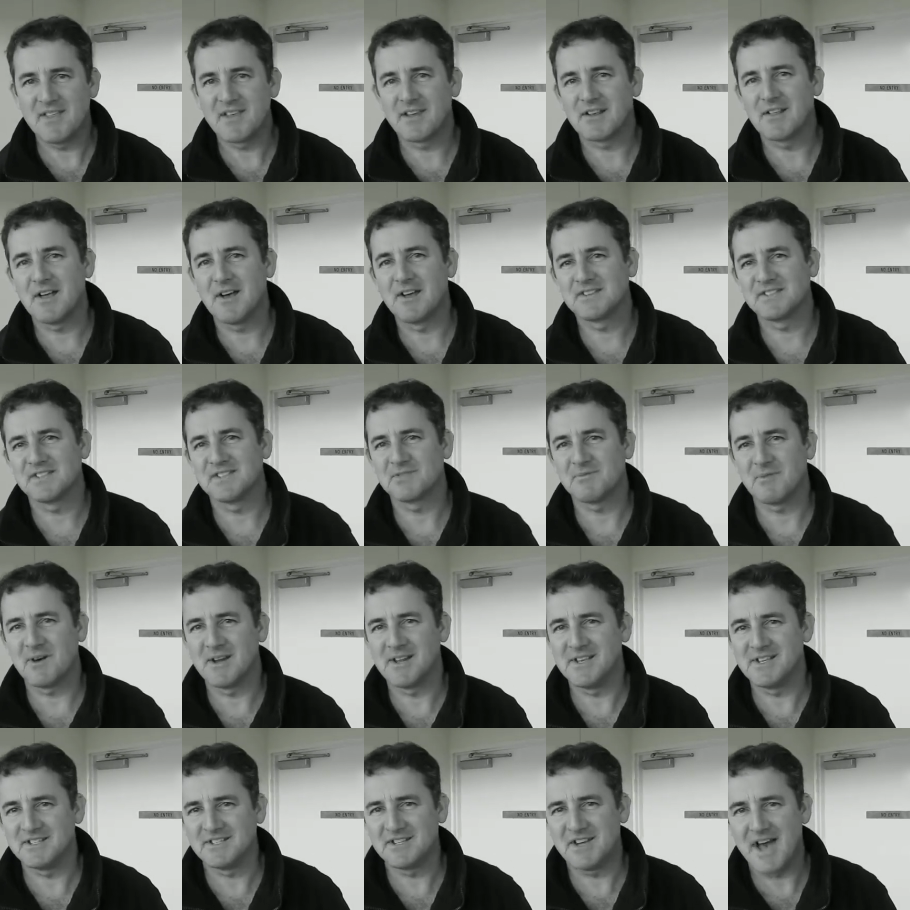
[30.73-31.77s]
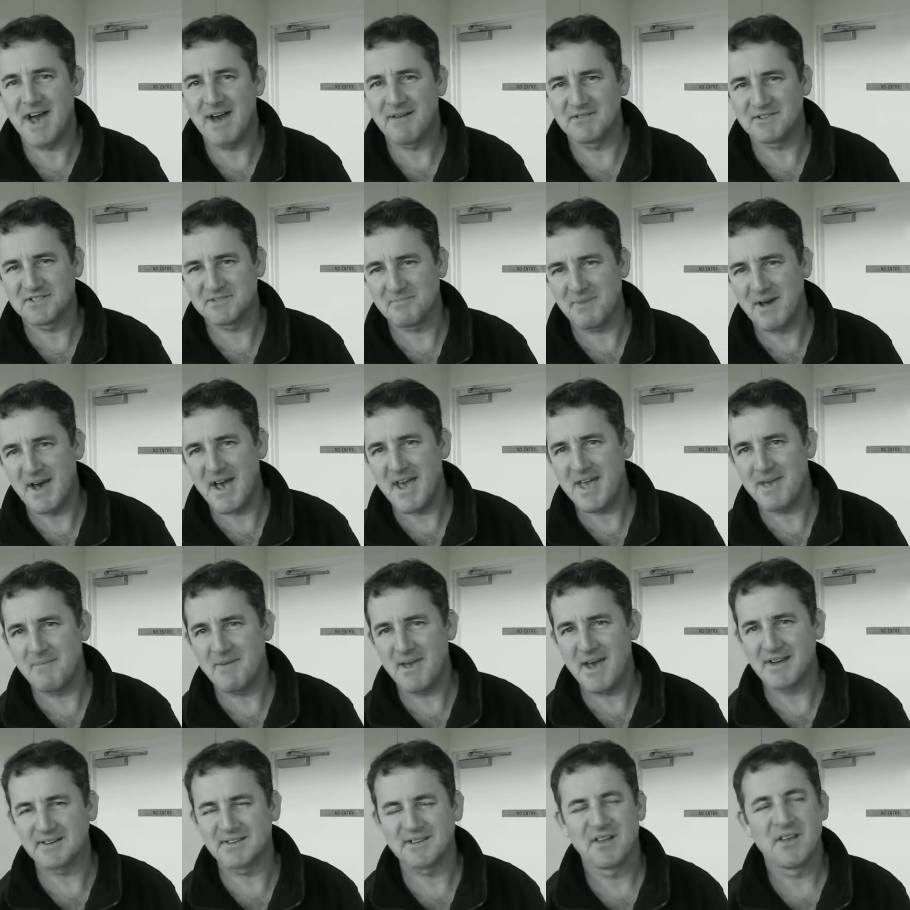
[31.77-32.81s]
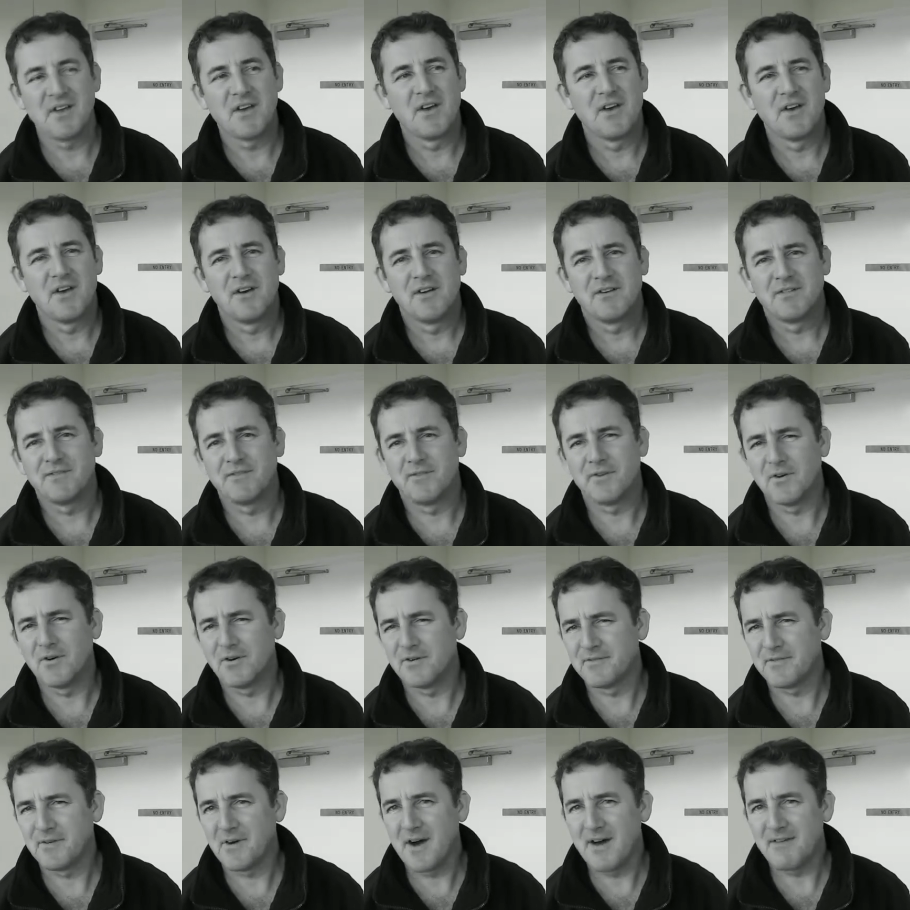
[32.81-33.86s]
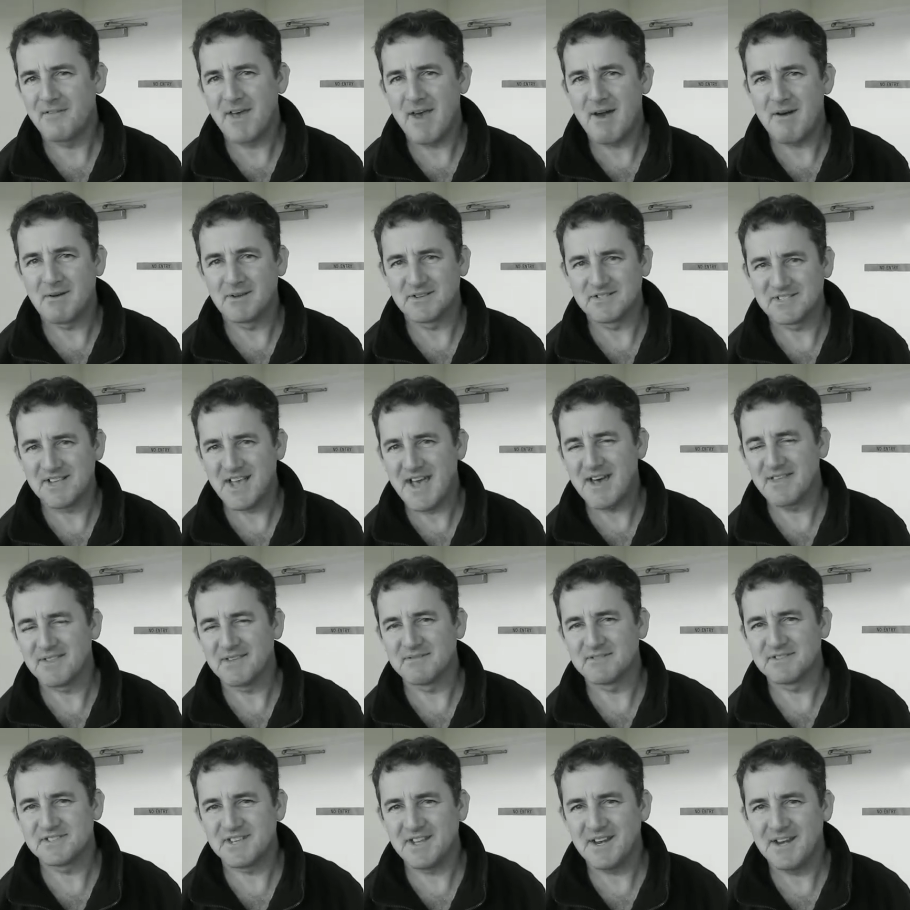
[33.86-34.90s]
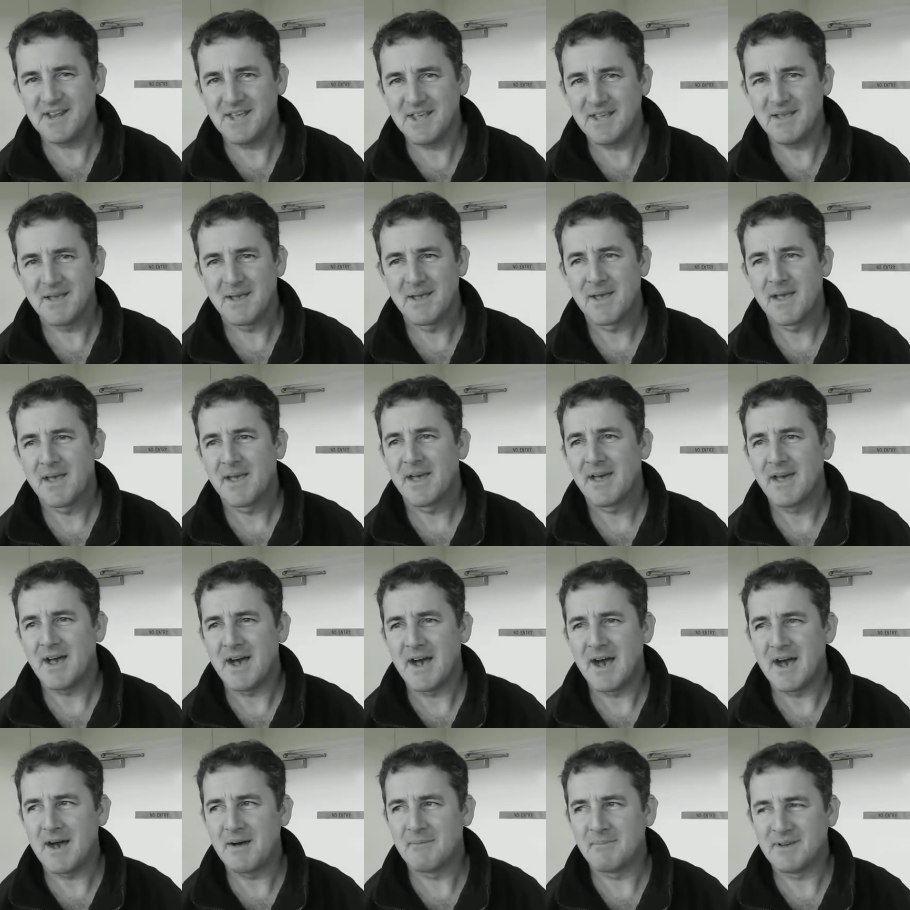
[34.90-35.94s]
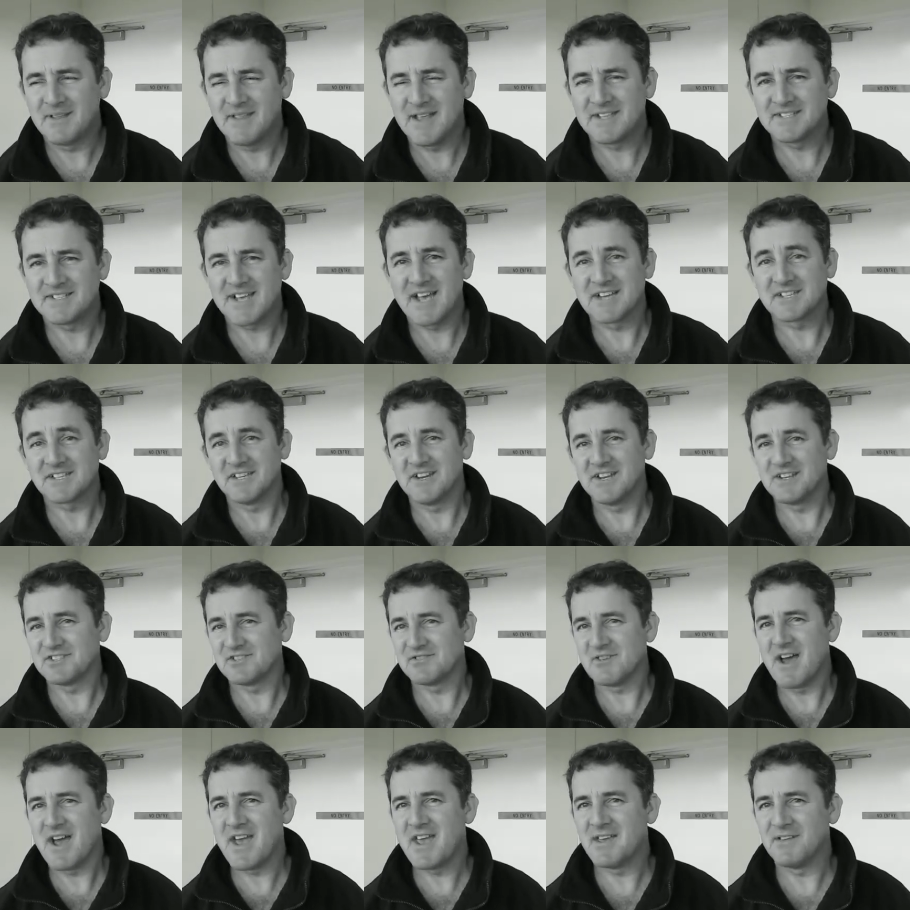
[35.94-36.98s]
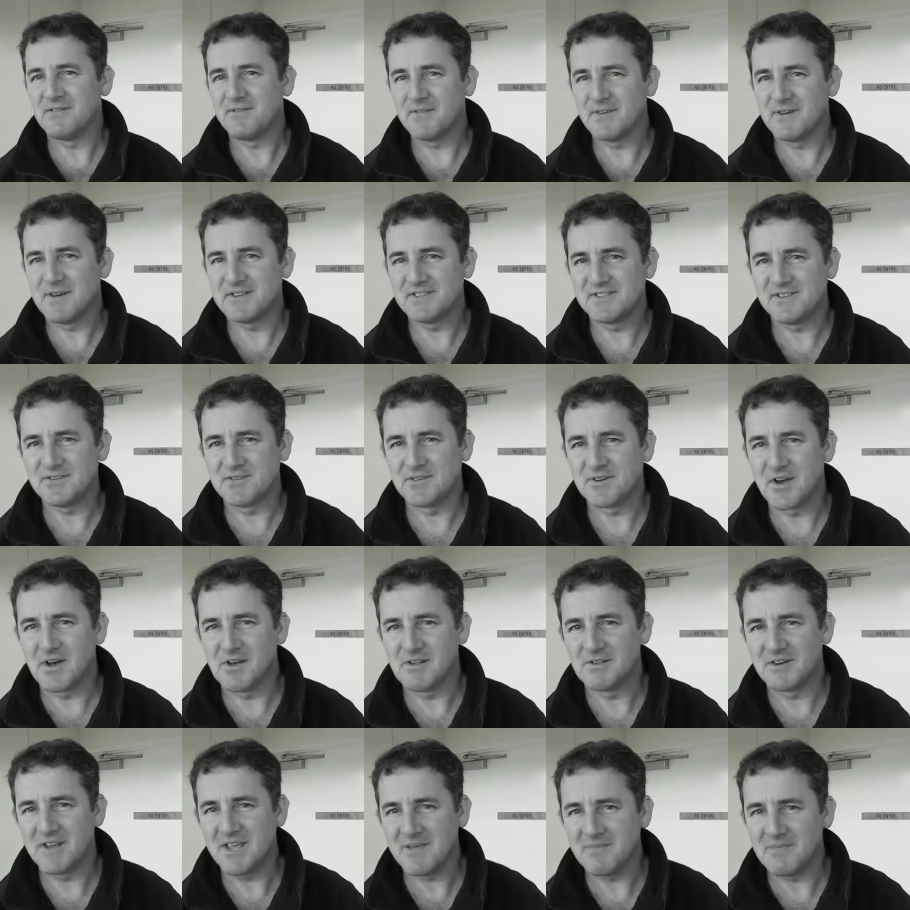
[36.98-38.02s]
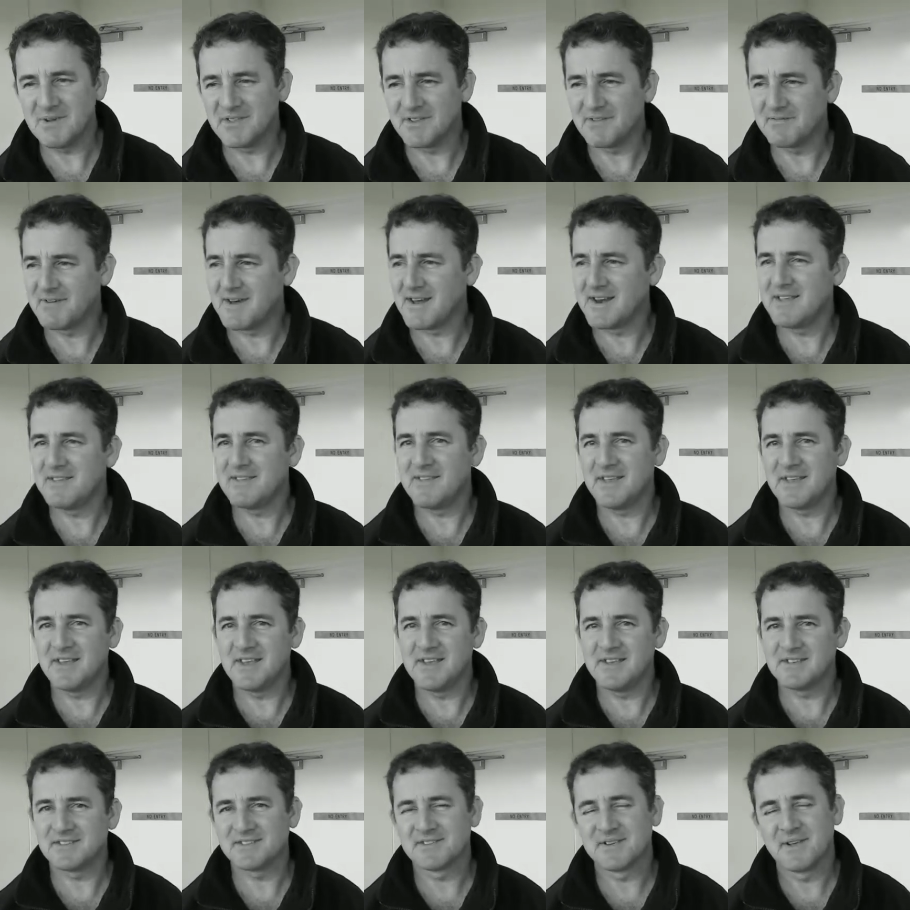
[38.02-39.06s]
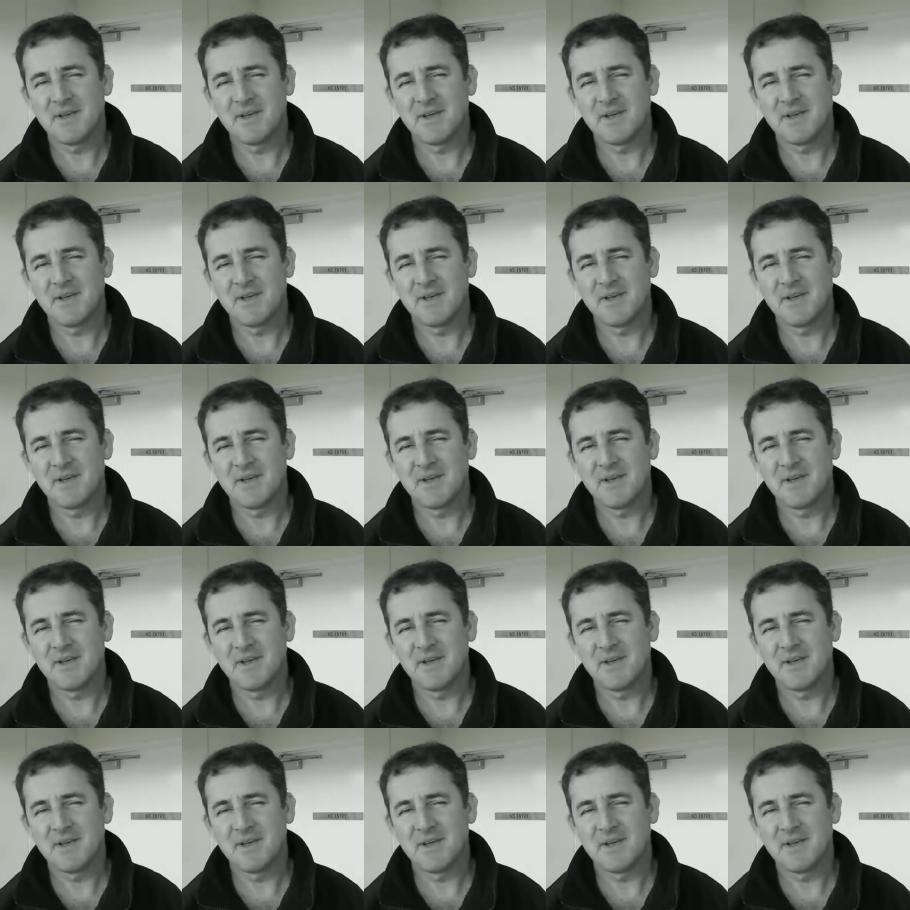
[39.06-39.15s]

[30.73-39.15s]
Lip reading: The closest one is Jervis Bay, about 4 or 5 hours south of Sydney, and that's actually an Australian fur seal colony. But the funny thing is,